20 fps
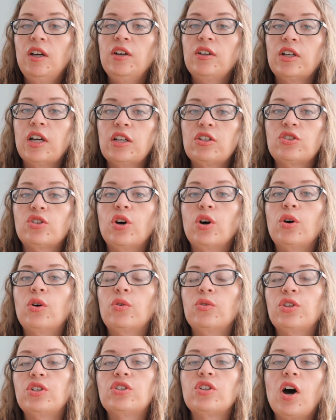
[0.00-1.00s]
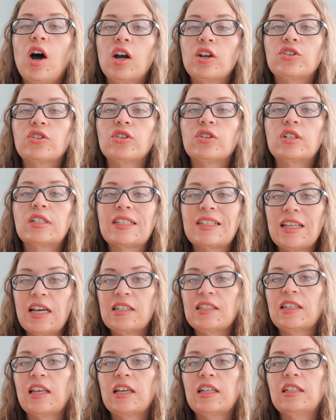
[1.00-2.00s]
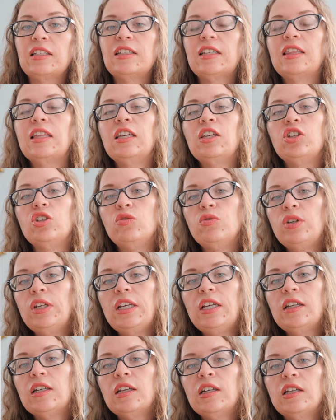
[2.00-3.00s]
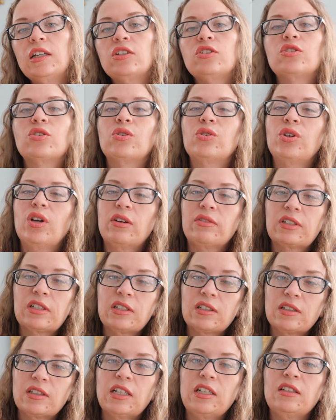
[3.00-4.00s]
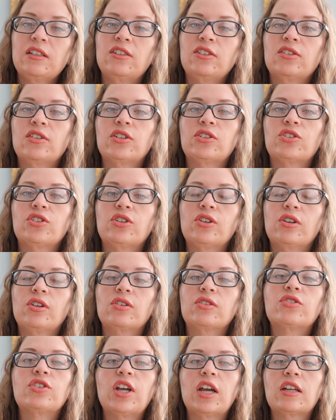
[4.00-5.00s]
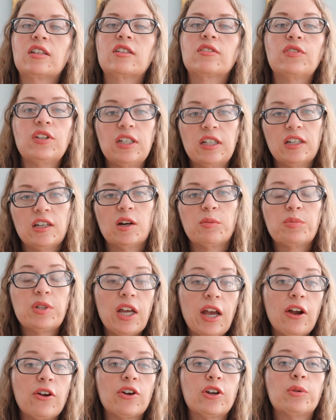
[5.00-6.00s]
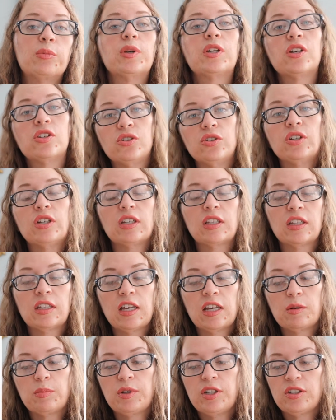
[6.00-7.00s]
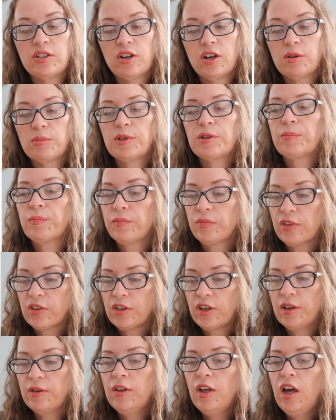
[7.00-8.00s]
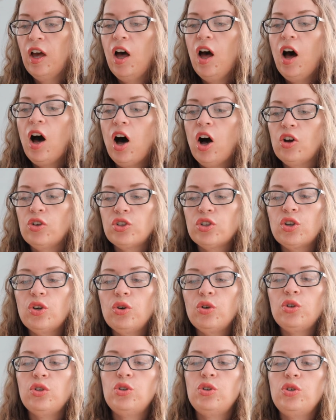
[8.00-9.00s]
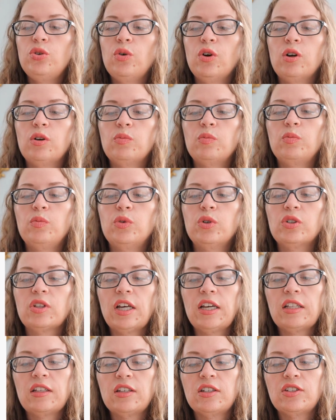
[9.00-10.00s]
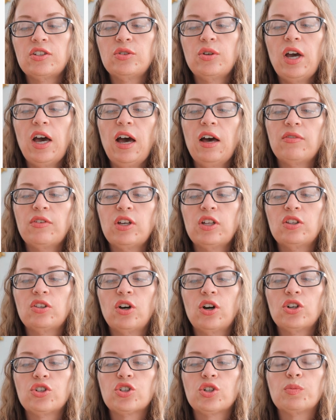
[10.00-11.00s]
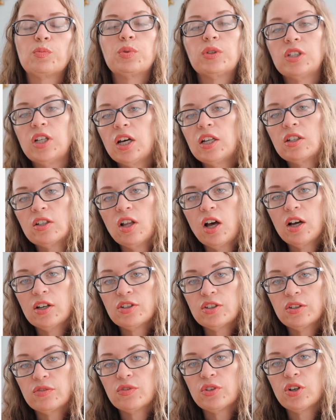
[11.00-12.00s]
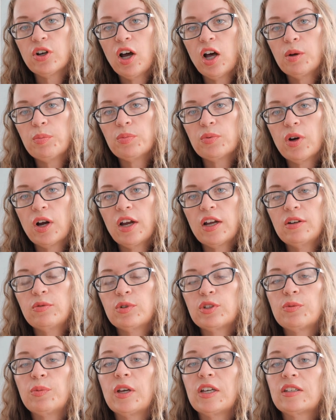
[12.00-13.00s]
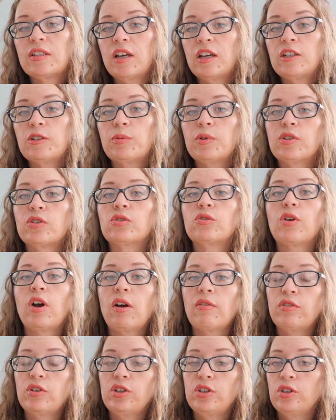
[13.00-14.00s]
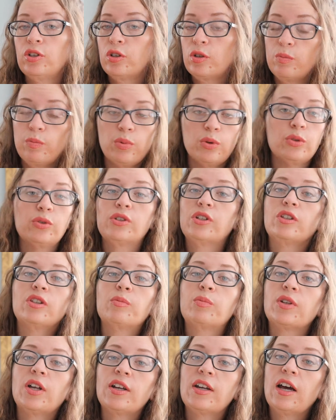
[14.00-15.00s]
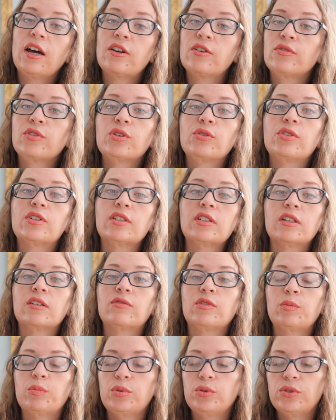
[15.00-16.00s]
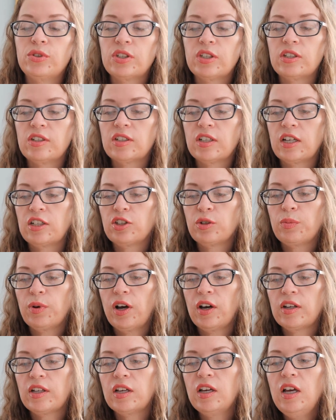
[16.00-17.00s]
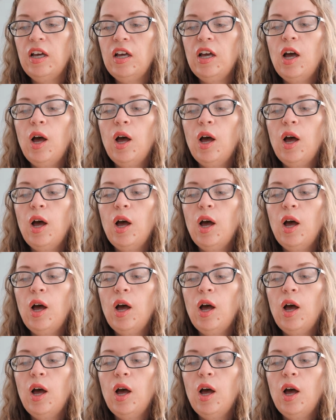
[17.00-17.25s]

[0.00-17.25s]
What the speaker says: Okay, so the doctor is less likely to think you need it, and so you have a slightly larger chance of ending up tearing because you didn't get that episiotomy. Okay. Also, you are more likely to have a larger blood loss if you're upright, which makes sense because gravity is pulling the blood out of you instead of it pulling inside your body.